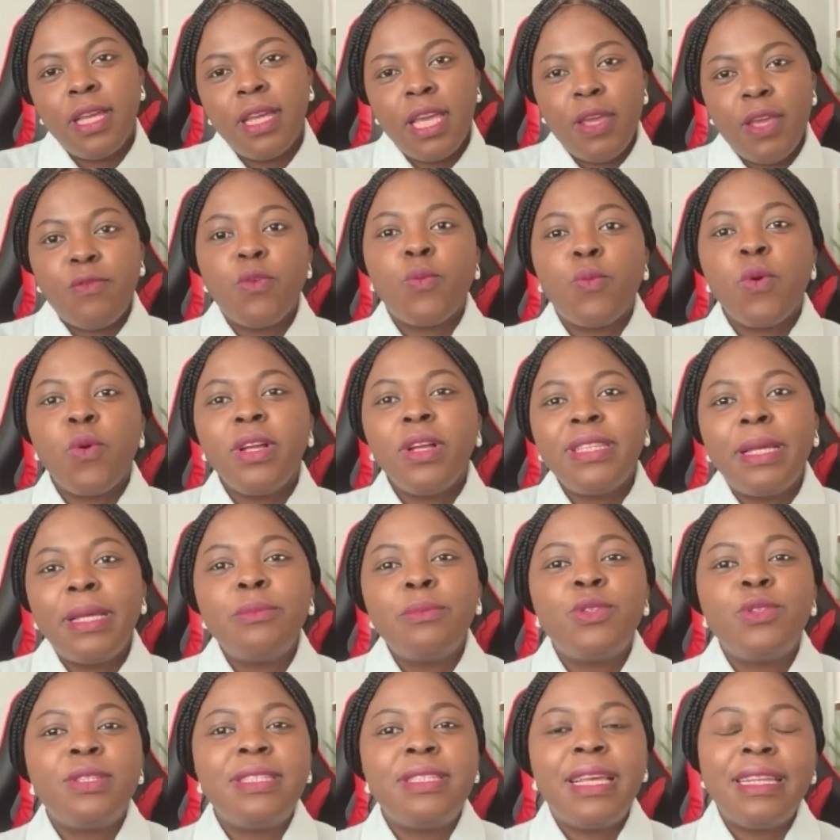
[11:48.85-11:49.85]
If you want them
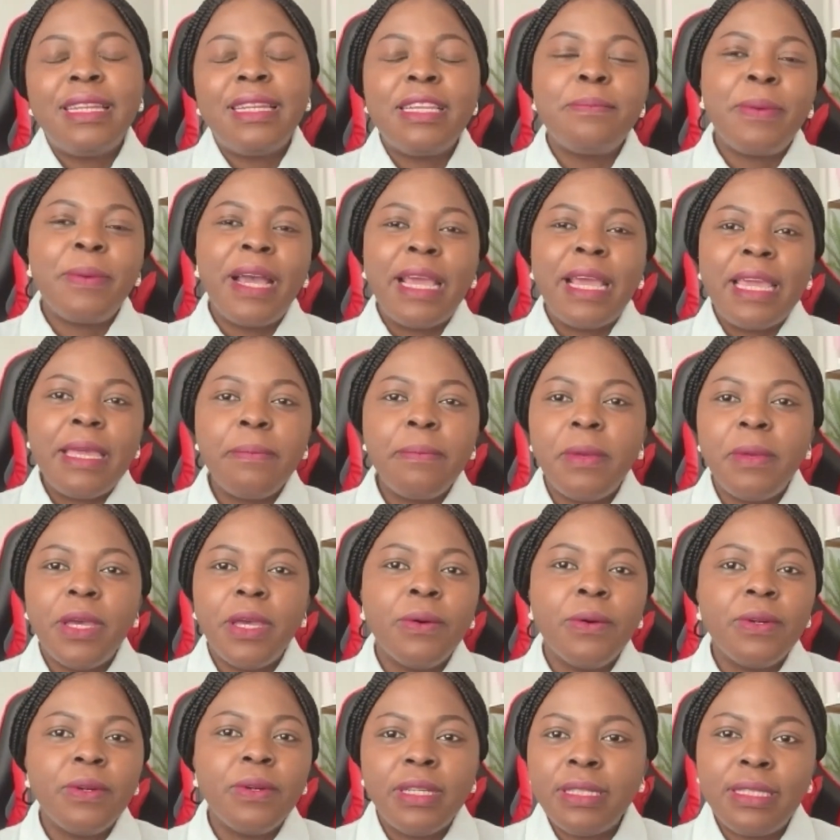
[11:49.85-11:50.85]
to send it by
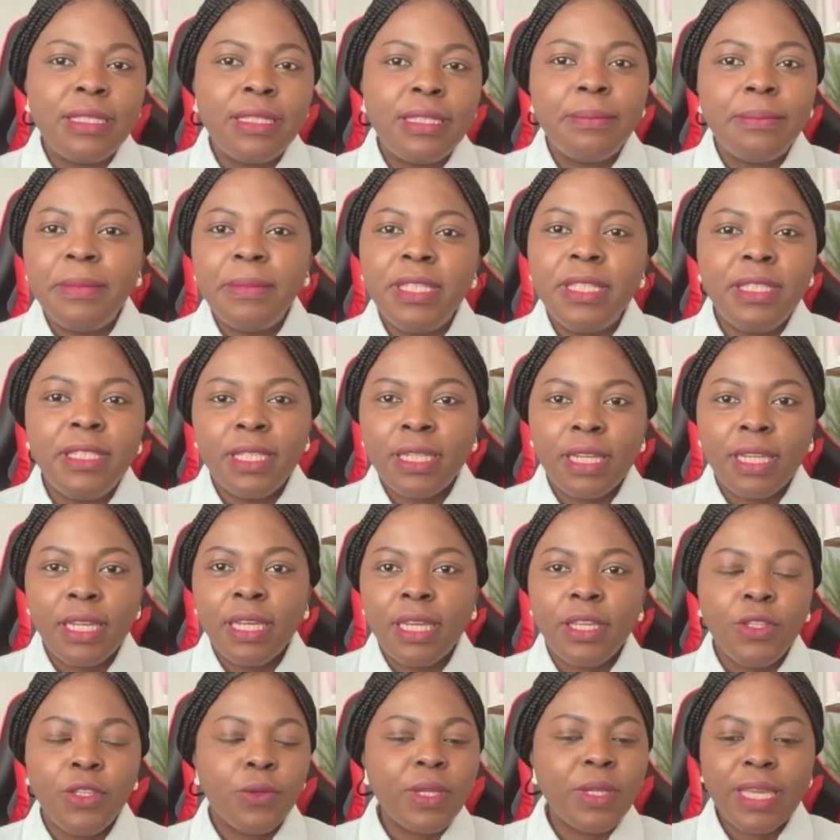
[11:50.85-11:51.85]
email, it's
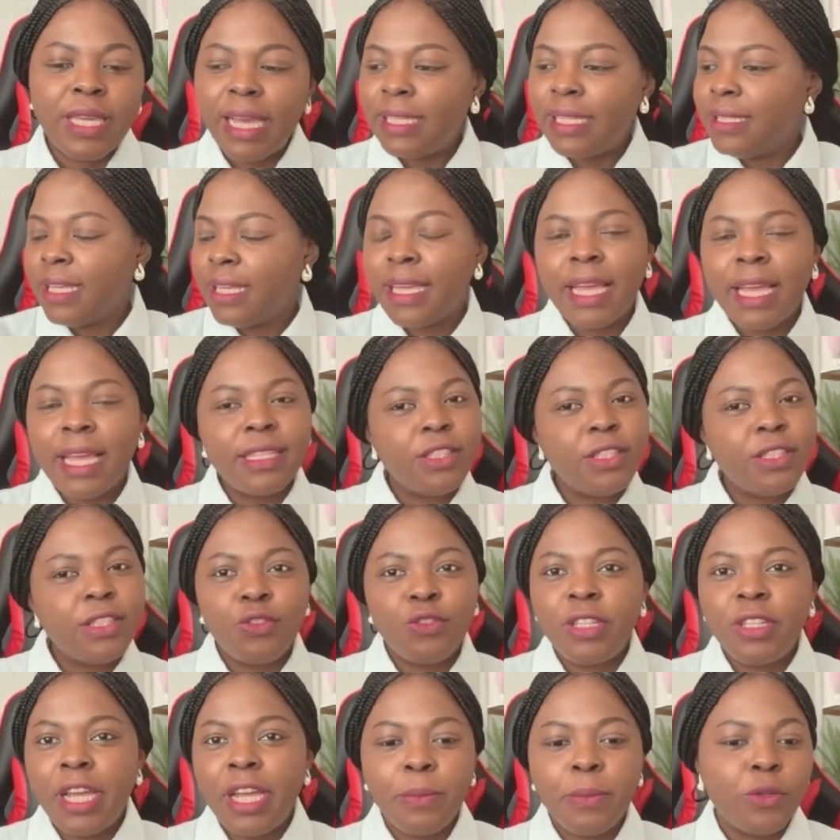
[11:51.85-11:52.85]
immediately. They get it
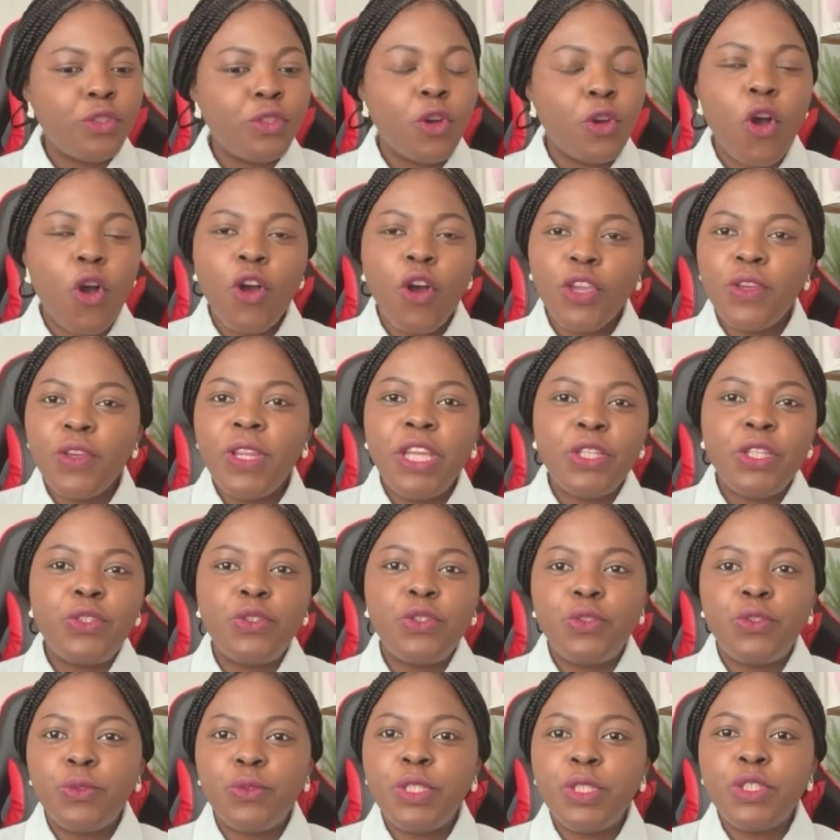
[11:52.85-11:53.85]
through the inbox. All you need
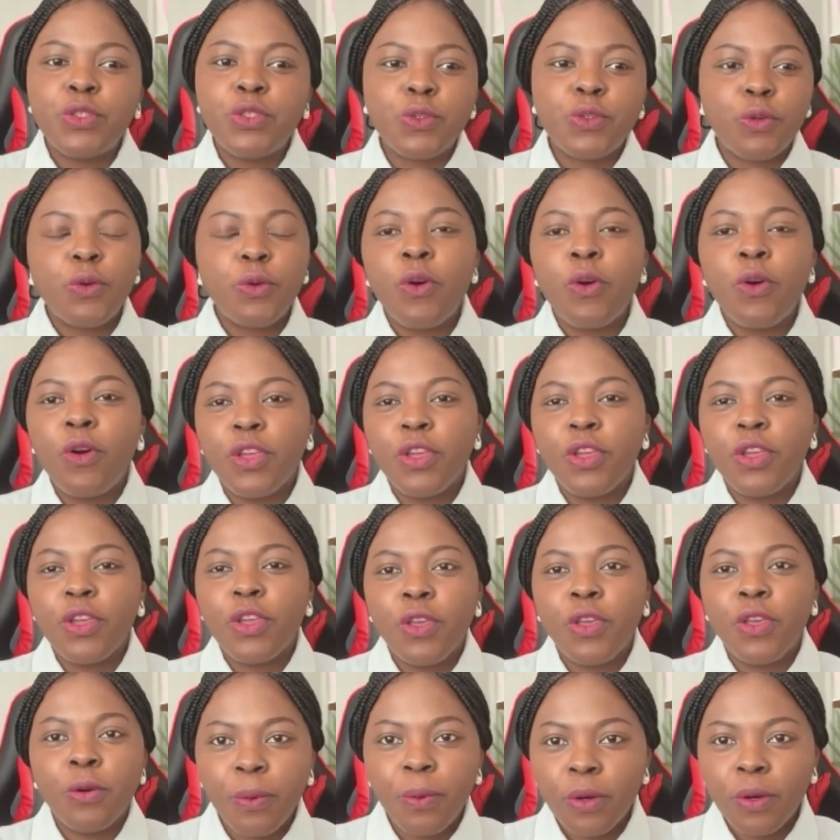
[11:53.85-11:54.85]
to do is go on
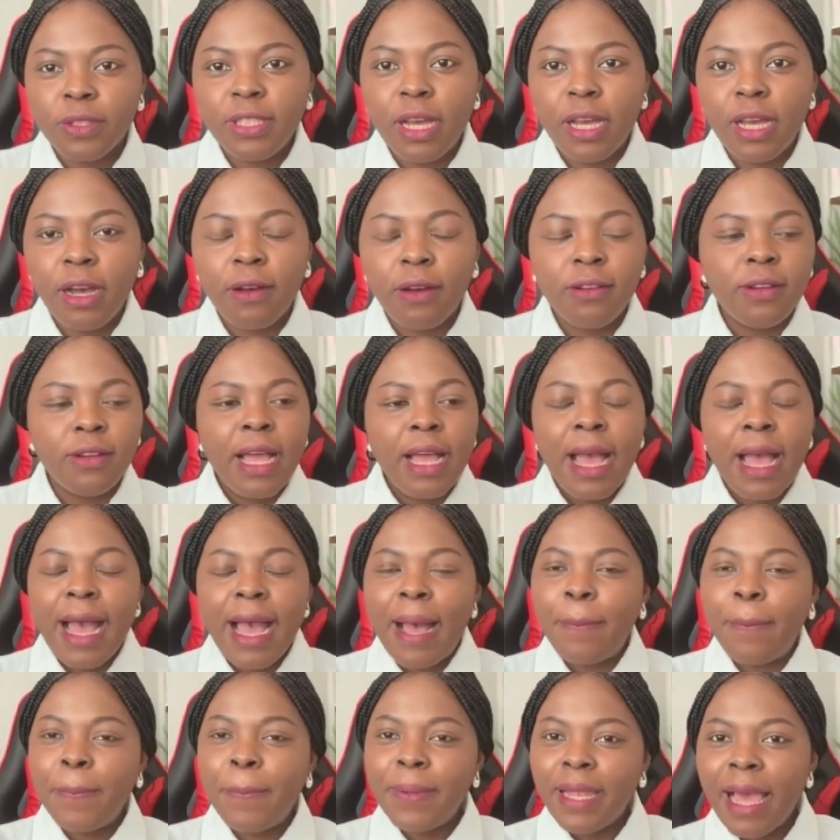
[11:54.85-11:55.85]
your portal,
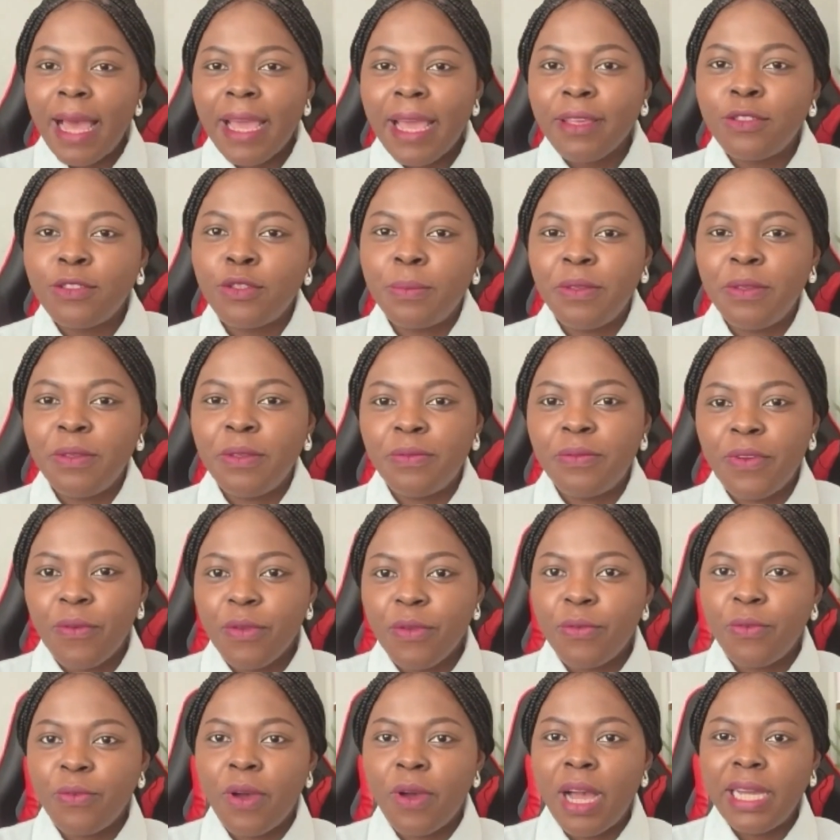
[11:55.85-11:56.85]
apply to be
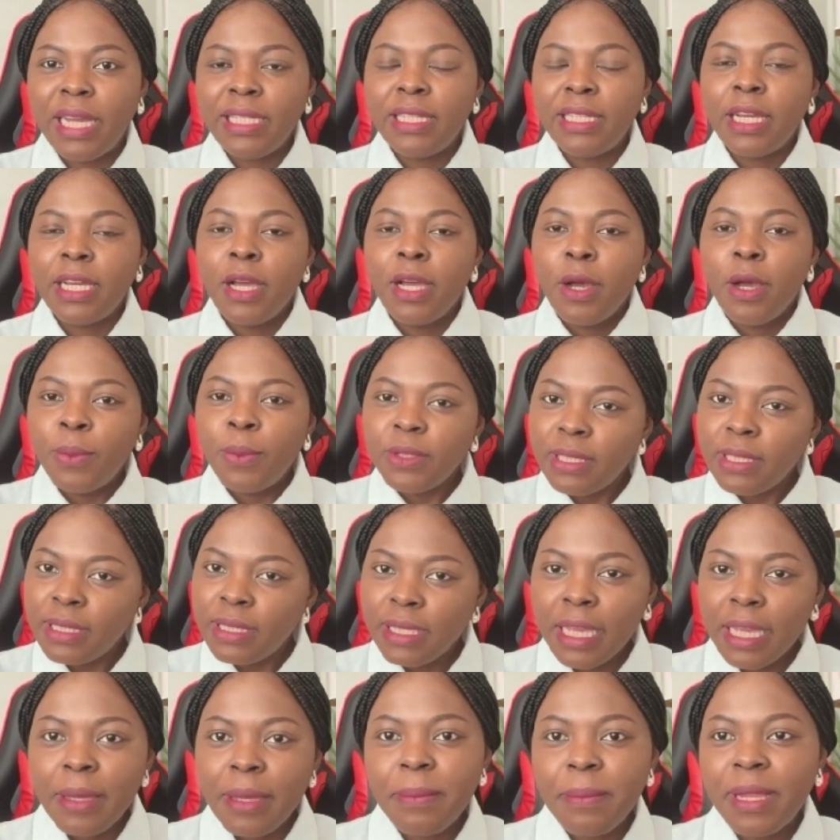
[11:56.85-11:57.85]
verified, put
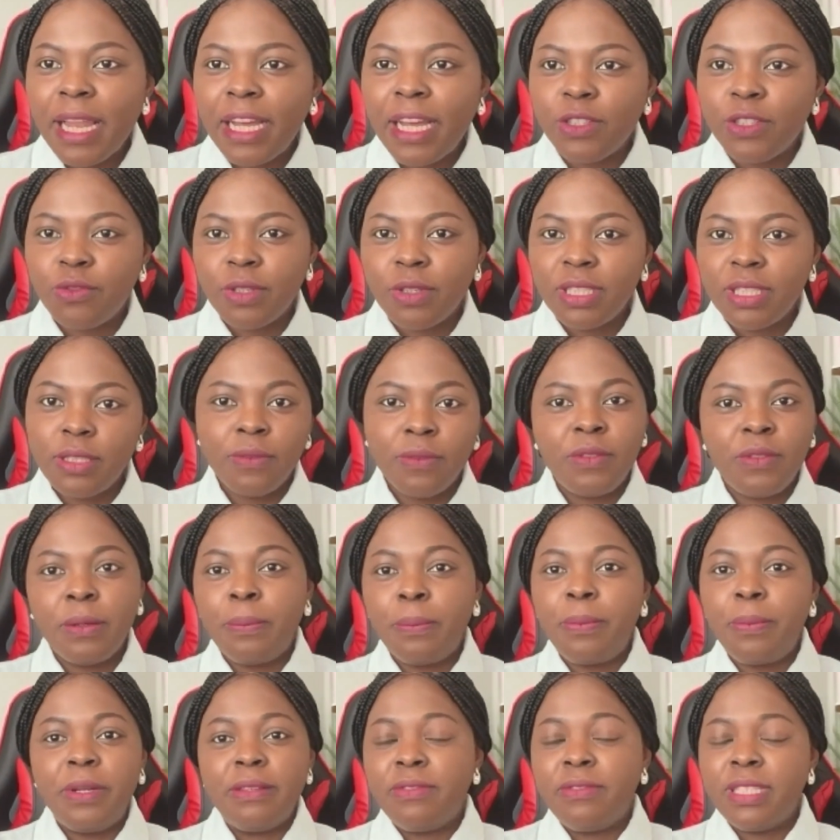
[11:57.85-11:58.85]
in the email address of
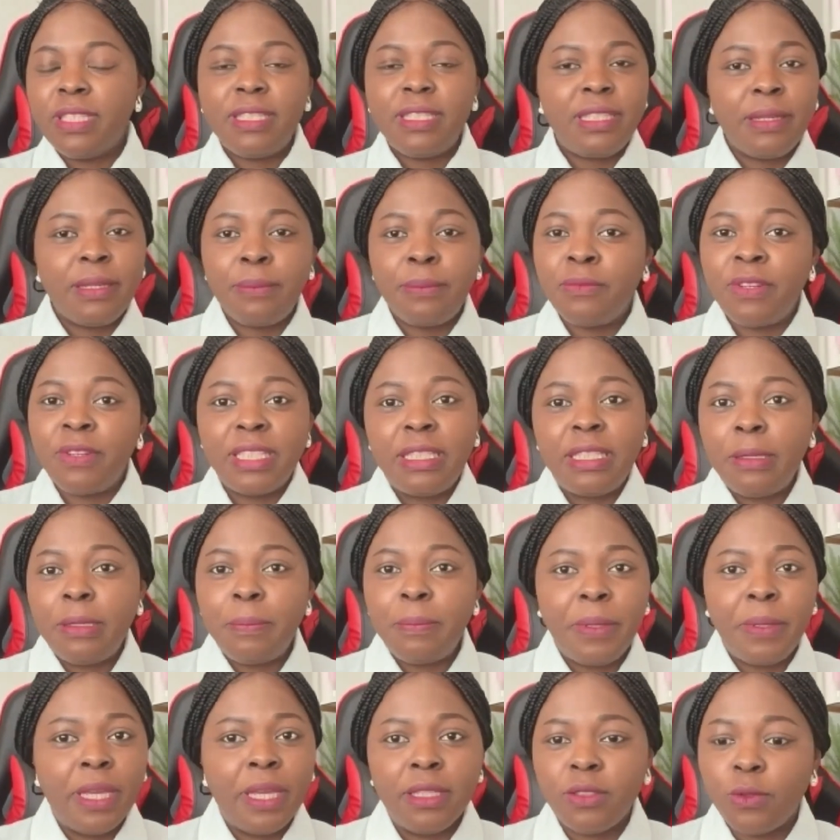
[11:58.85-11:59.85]
the
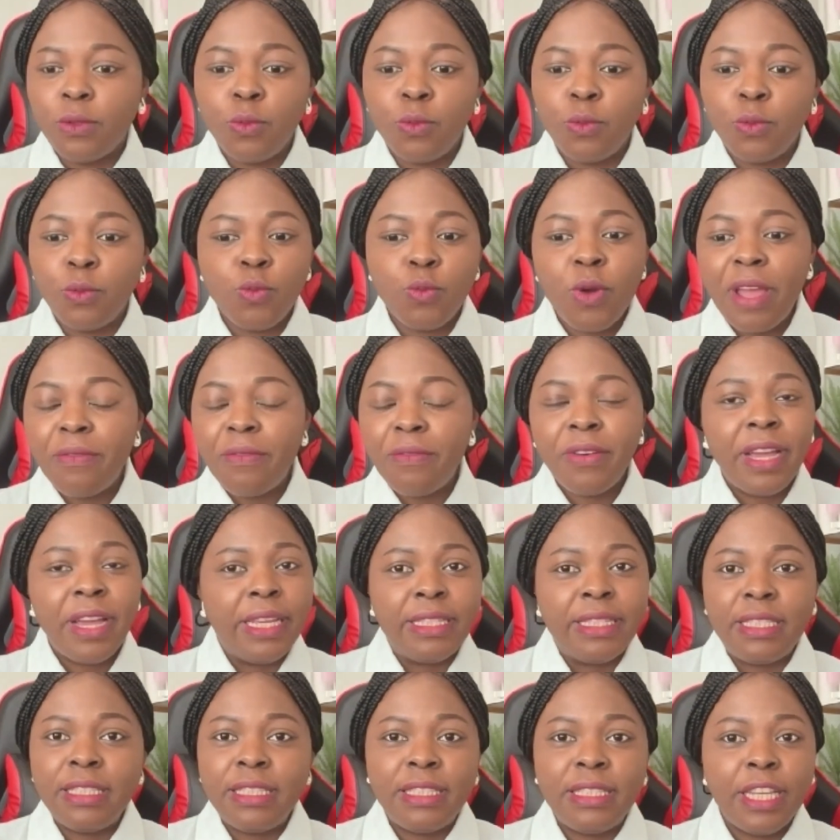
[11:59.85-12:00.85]
recipient or whoever
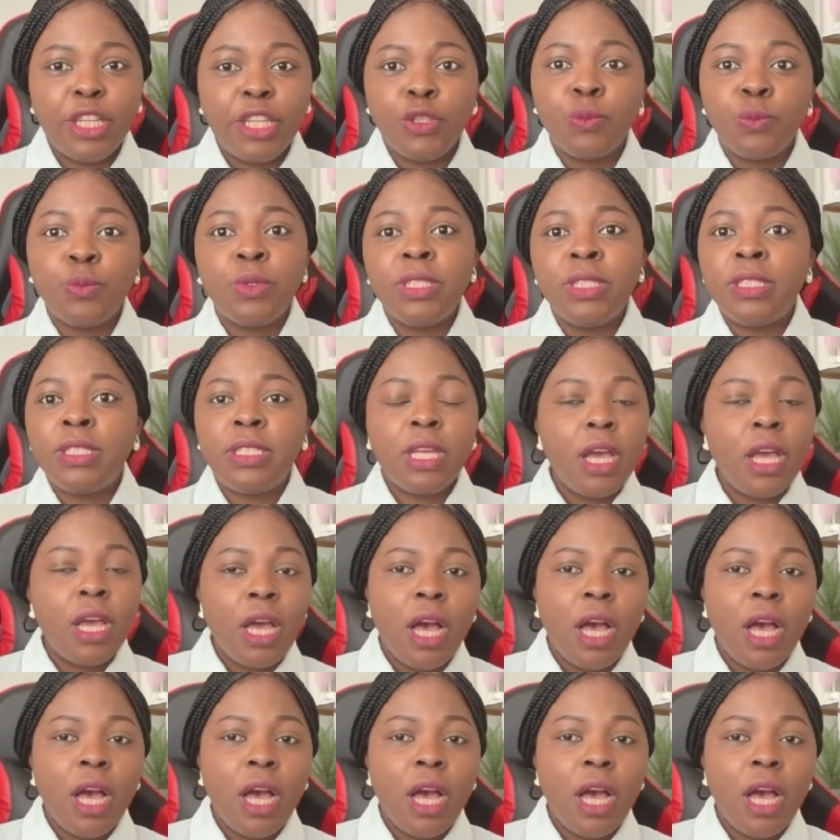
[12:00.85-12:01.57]
it is that you want